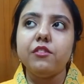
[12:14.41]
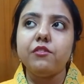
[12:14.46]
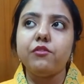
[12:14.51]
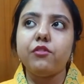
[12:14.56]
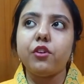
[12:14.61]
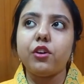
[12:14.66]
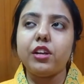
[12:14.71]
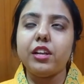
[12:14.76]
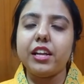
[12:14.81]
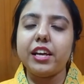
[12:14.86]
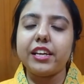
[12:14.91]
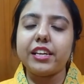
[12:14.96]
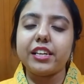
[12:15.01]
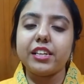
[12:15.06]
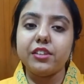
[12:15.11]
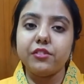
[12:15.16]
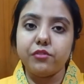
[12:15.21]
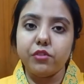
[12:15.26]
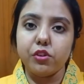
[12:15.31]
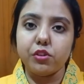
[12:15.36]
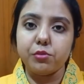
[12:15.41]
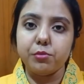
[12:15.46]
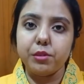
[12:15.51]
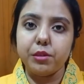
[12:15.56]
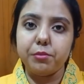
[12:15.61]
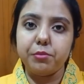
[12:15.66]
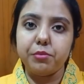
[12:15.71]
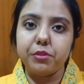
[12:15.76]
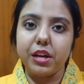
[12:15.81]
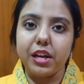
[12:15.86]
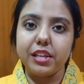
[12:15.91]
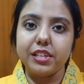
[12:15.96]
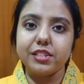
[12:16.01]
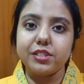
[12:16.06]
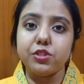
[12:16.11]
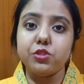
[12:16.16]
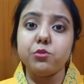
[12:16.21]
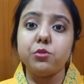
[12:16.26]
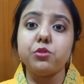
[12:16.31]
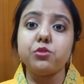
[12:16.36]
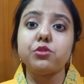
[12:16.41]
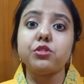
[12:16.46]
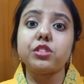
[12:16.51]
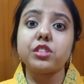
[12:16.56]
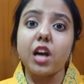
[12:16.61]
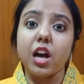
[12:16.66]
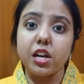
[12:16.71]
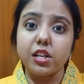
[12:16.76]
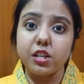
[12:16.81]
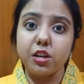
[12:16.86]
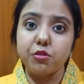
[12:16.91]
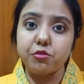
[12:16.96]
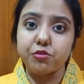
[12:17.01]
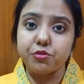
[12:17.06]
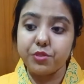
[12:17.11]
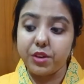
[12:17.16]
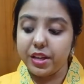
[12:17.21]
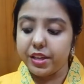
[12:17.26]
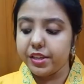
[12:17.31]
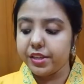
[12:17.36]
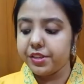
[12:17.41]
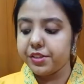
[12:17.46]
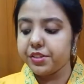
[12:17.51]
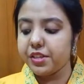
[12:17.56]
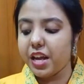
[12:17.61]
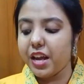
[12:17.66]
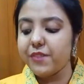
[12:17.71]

for like an affordable price and you want to start out trying it,